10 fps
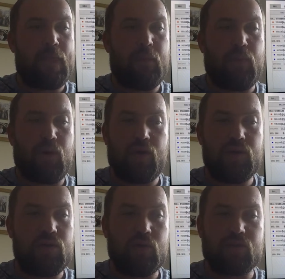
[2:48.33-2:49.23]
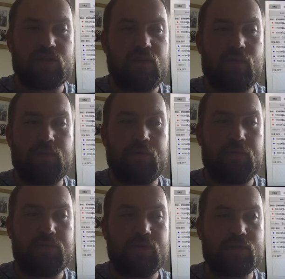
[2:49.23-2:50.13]
but you'll see from the
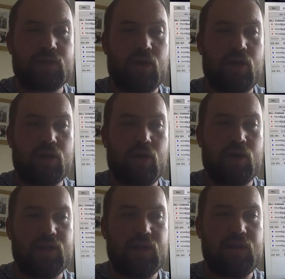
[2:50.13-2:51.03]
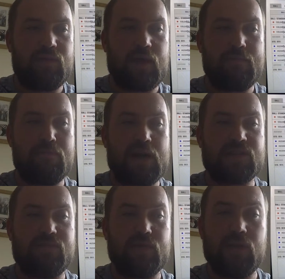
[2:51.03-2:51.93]
numbers I deviate
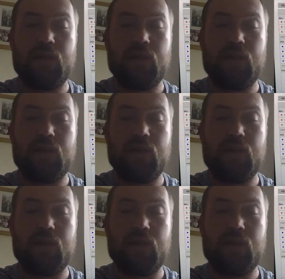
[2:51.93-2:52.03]
massively,